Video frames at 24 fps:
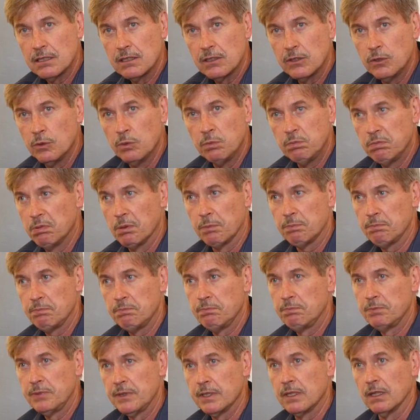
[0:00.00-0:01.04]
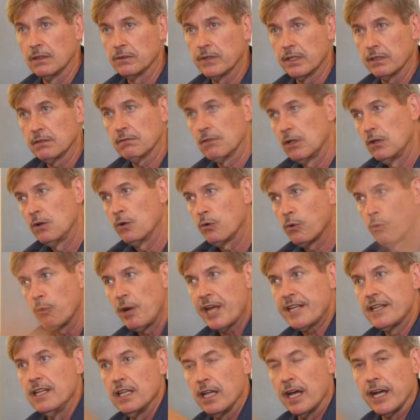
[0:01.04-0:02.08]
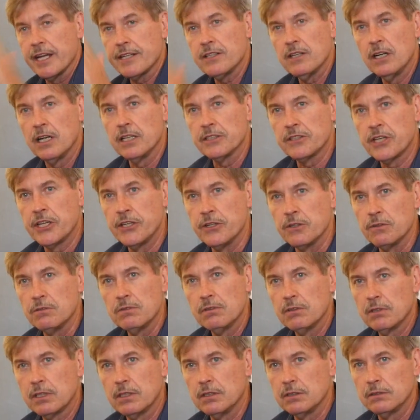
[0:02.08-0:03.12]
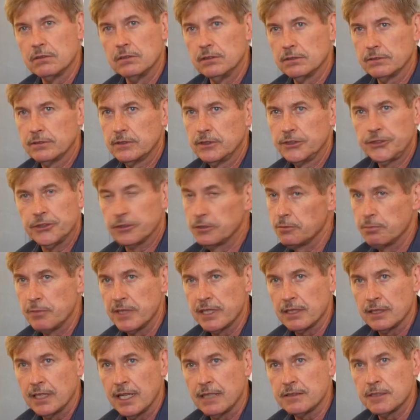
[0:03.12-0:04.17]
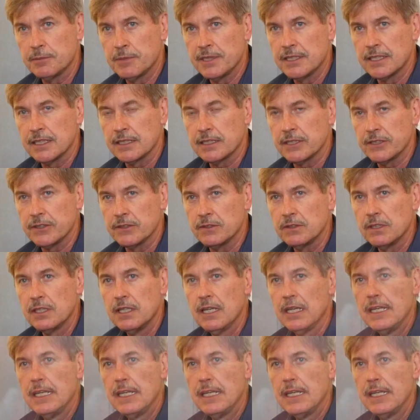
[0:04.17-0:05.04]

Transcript: who, you know, they're red line on cute. Shouldn't be allowed to be that cute.